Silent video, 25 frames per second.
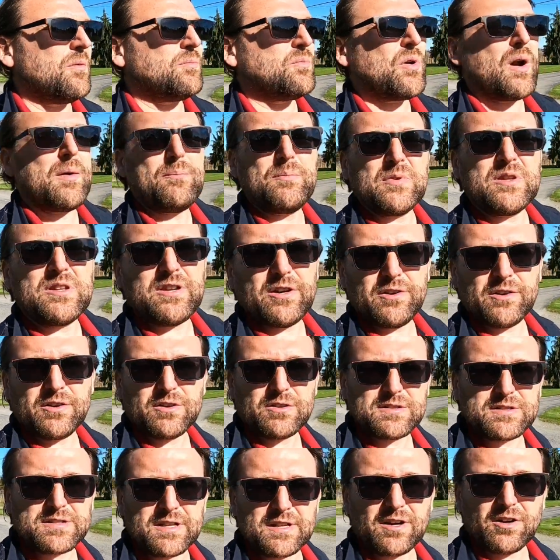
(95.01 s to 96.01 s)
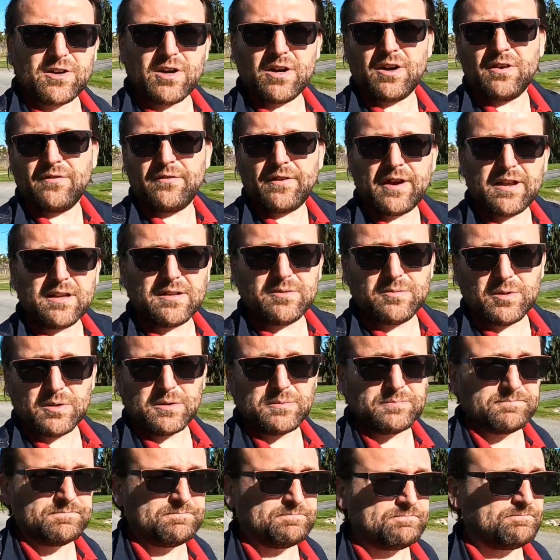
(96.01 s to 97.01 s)
prep materials that are
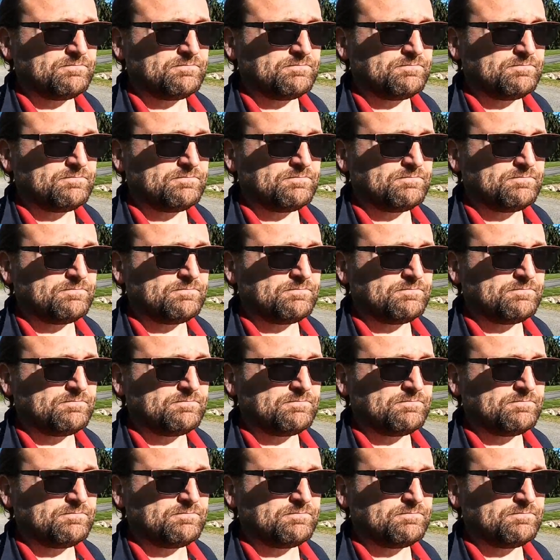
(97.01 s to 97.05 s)
available